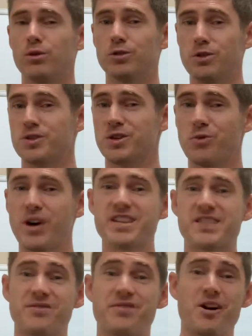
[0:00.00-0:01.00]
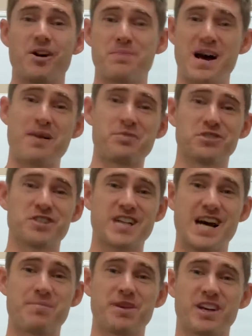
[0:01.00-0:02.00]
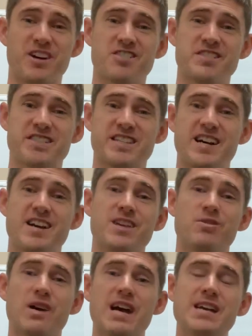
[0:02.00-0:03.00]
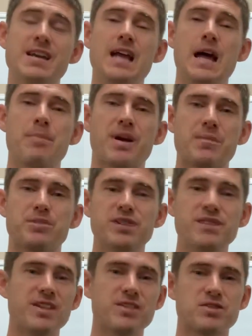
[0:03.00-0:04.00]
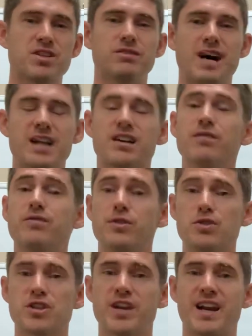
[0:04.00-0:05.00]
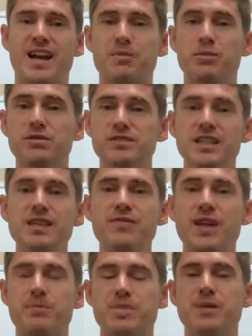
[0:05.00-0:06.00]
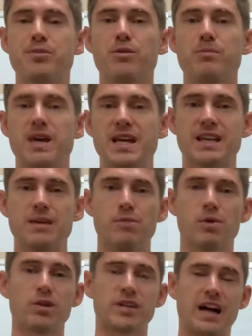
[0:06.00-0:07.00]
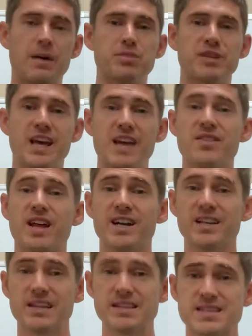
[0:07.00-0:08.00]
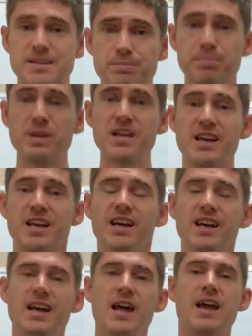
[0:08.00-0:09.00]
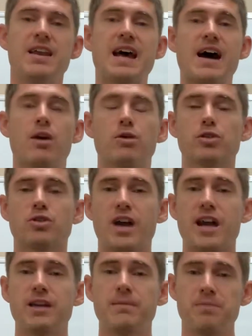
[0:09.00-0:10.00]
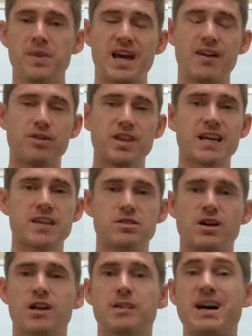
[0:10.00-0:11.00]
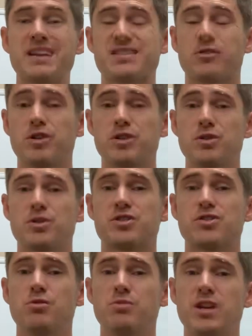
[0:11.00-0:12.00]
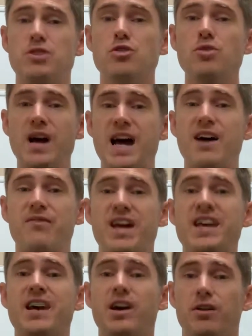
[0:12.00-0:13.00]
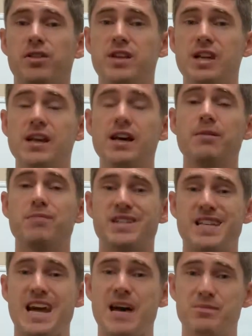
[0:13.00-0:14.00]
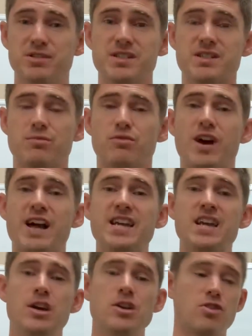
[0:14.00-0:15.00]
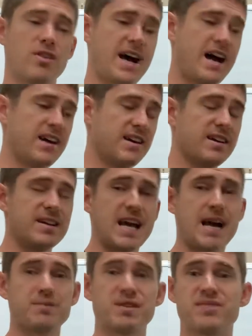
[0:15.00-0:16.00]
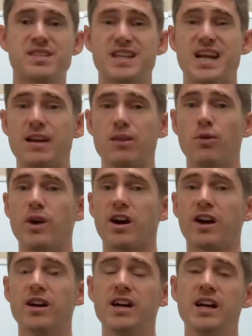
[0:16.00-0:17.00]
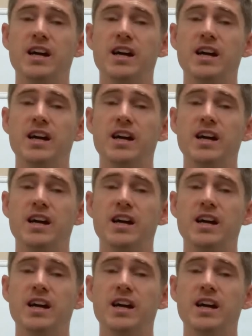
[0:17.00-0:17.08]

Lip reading: losing weight is a very popular topic in our society, right? But I believe that there's a lot of confusion, and I believe that people make it more complicated than it needs to be. Now, granted, everything I've talked about is going to assume that you have a healthy metabolism, right? You're not in an adaptive state where